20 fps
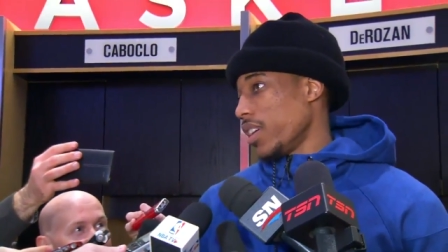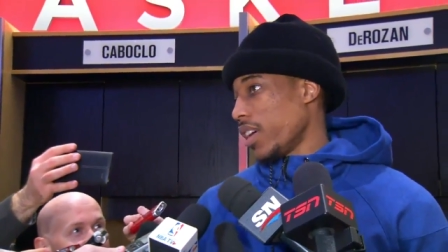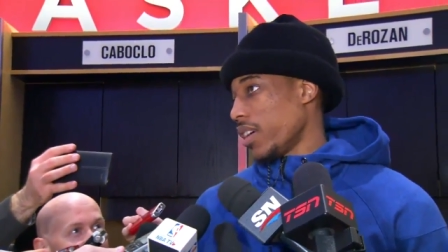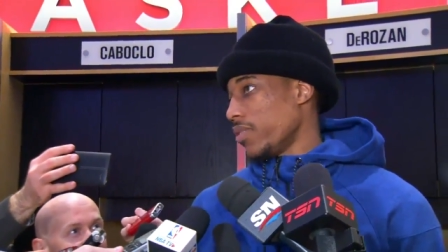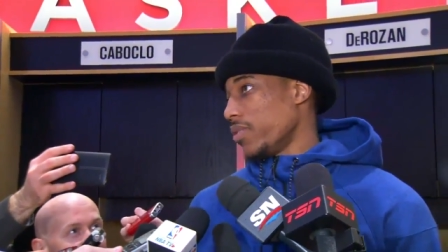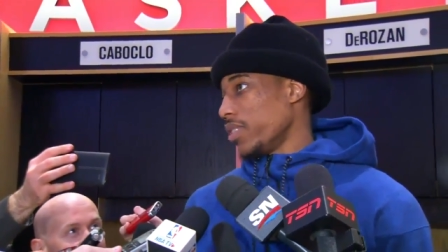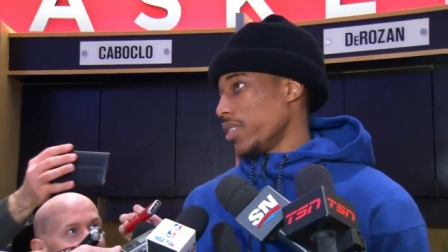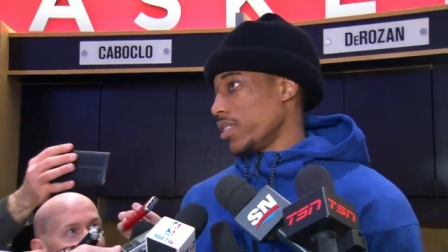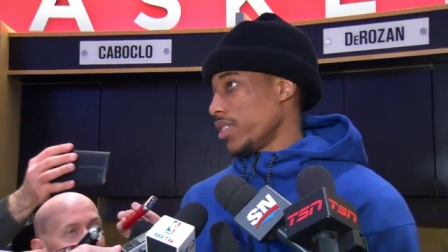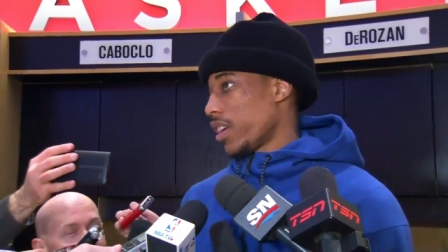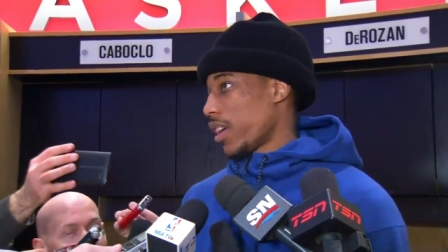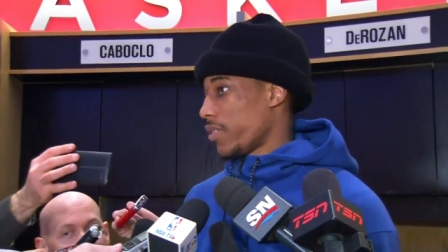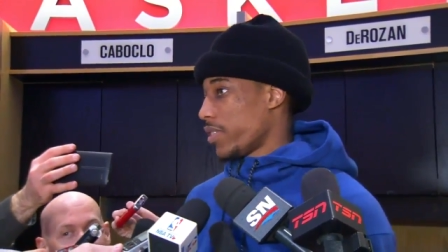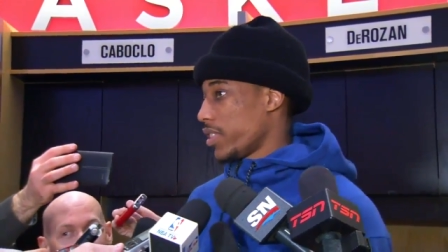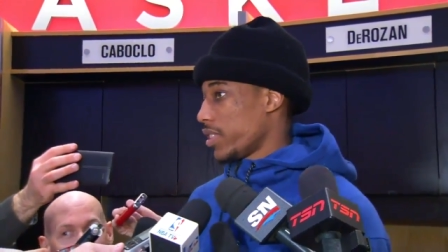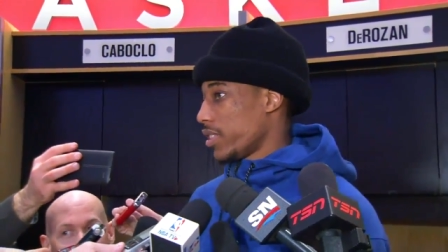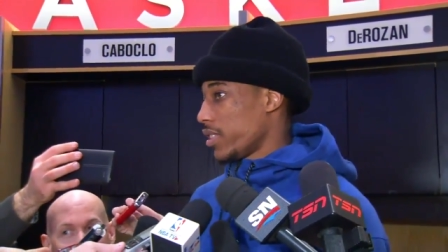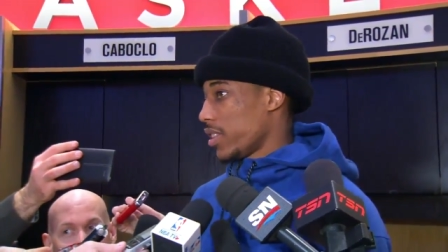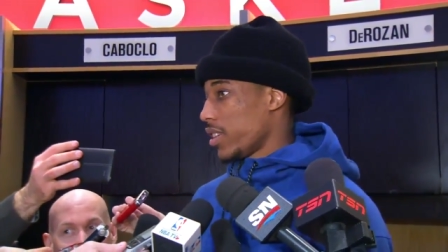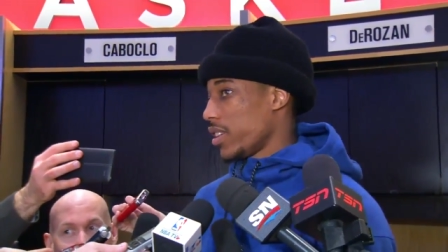Every
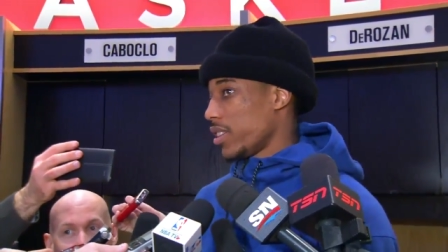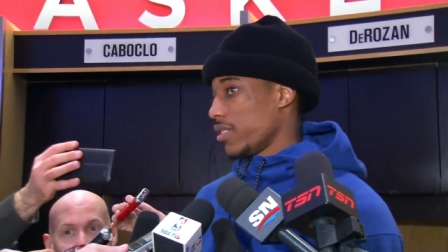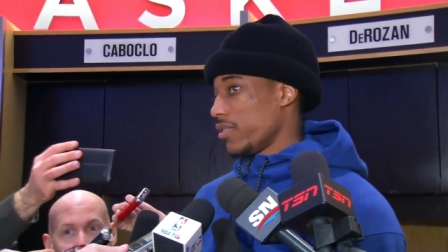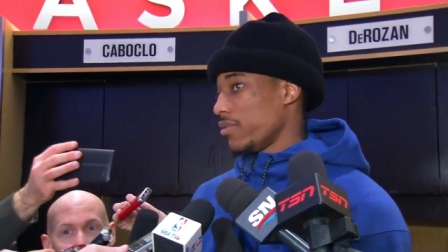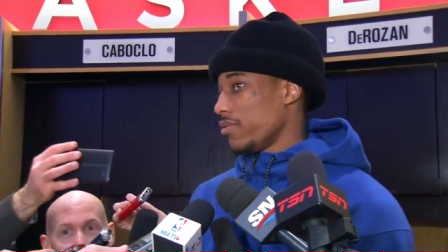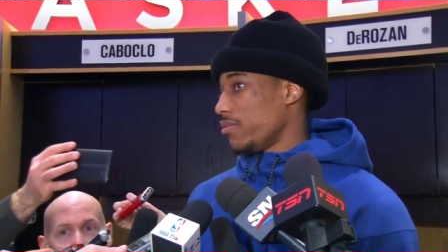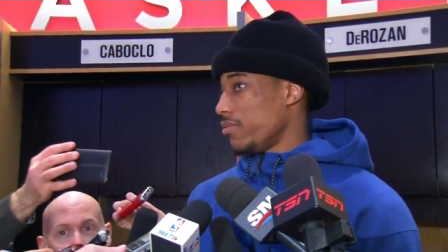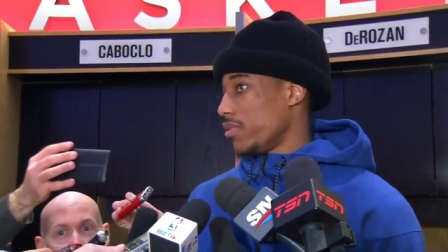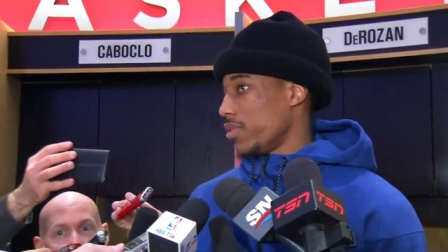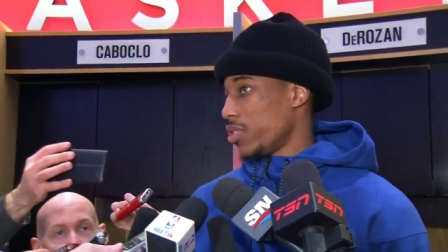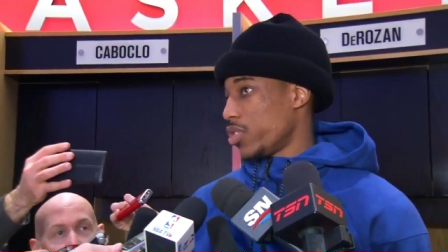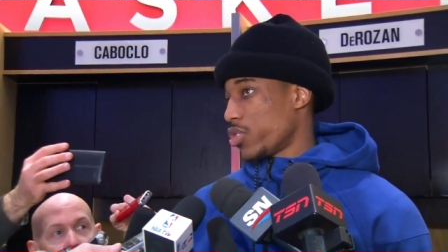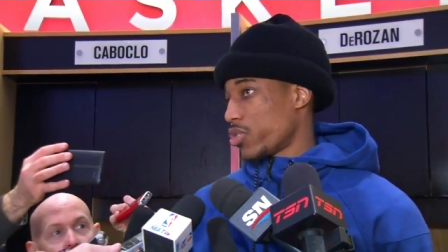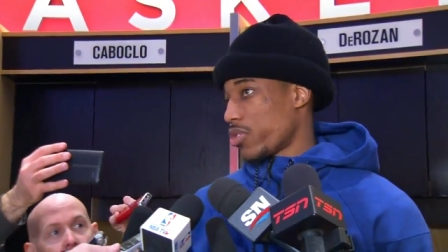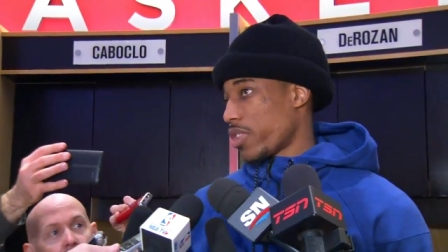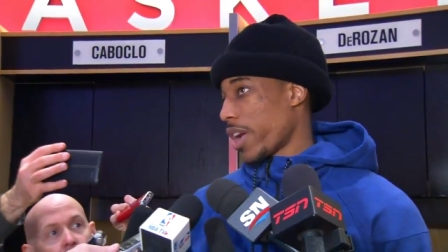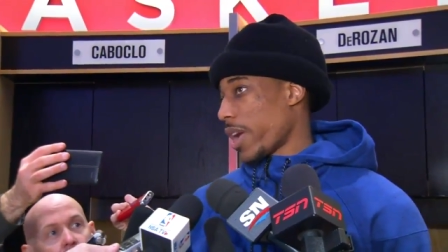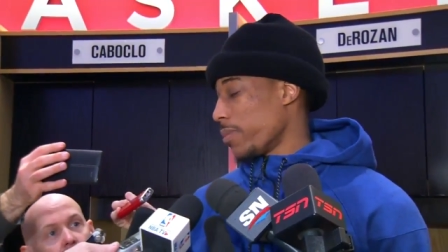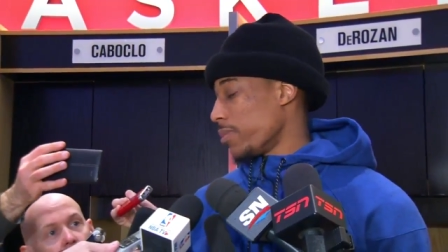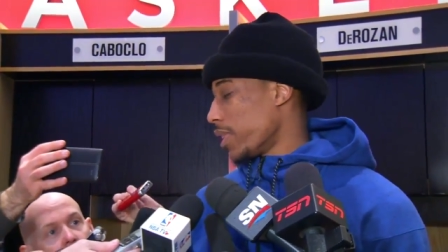every
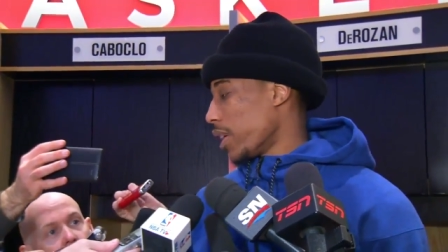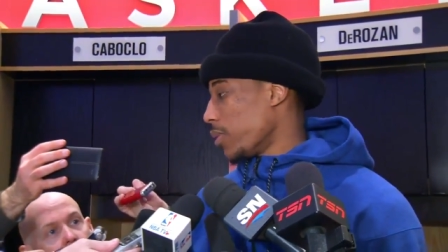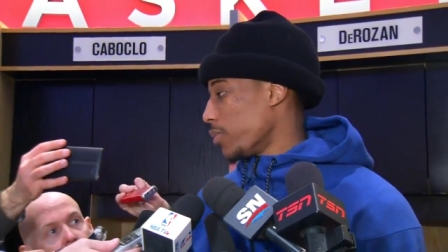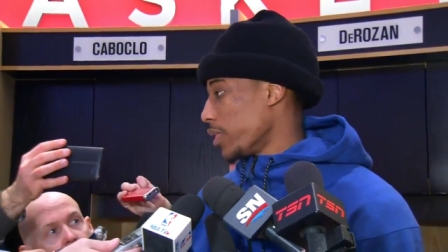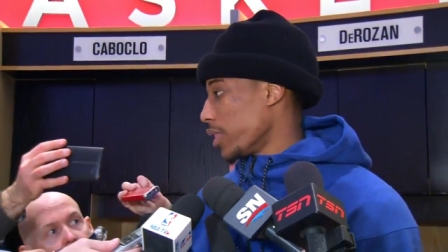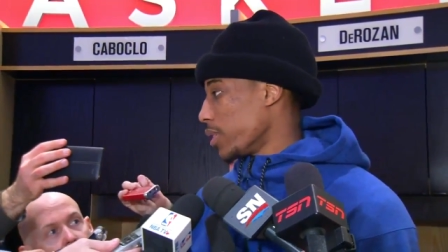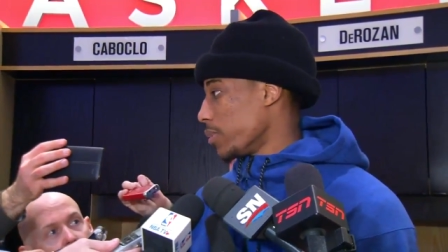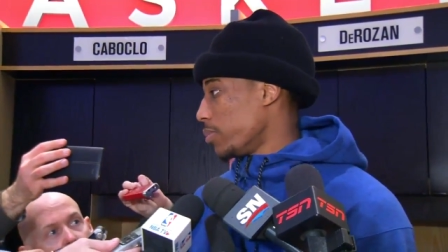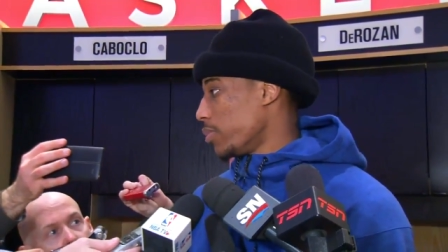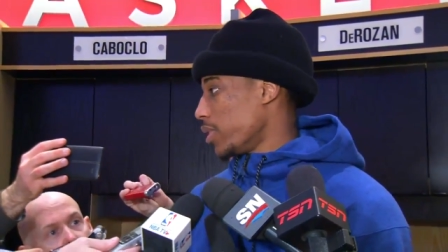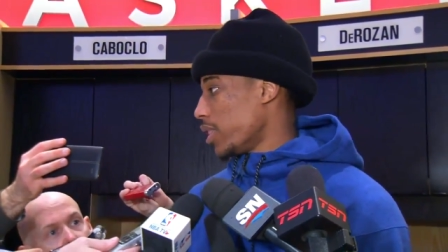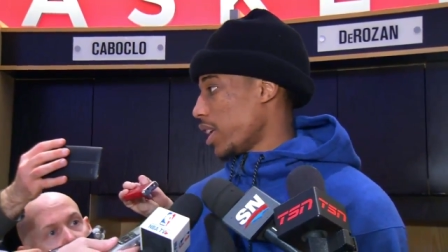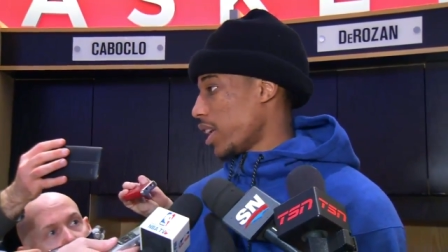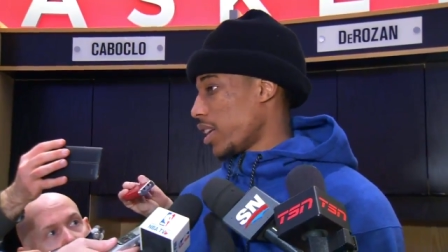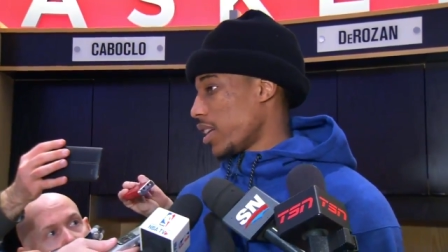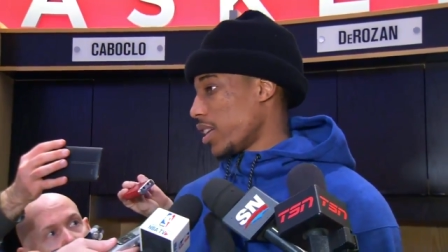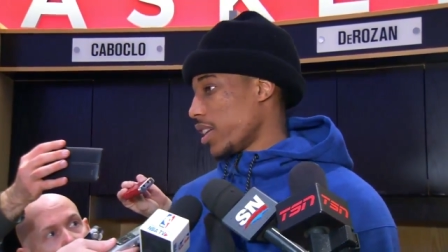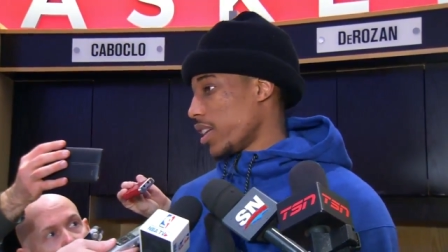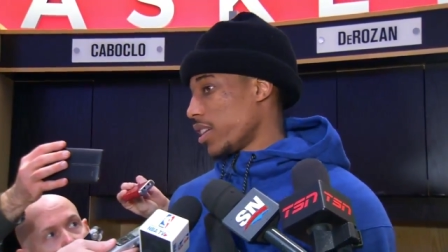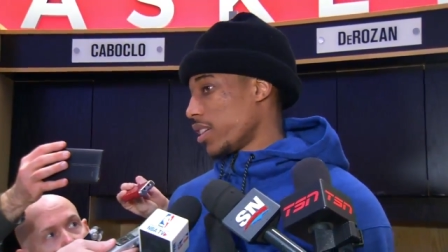scrap that we could pull
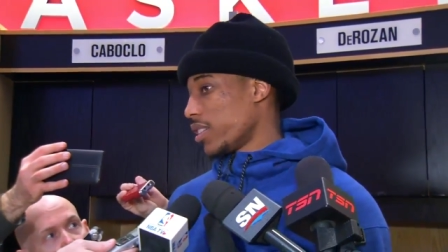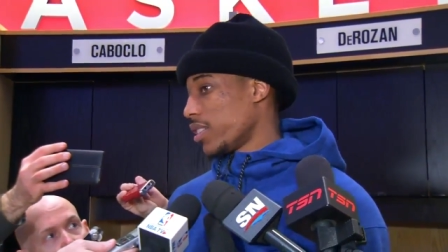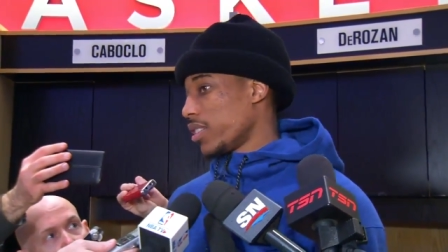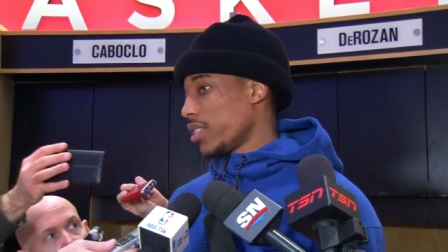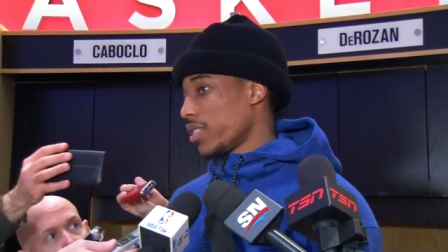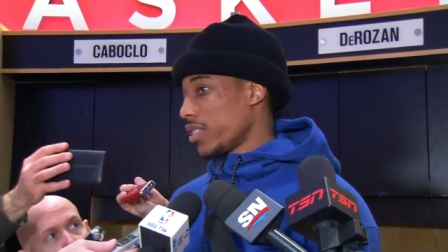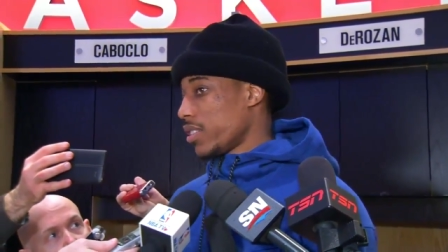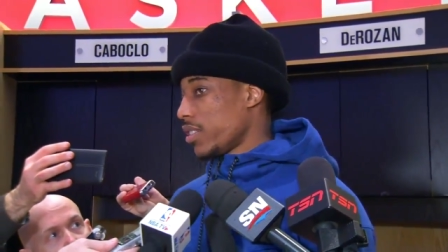out of there.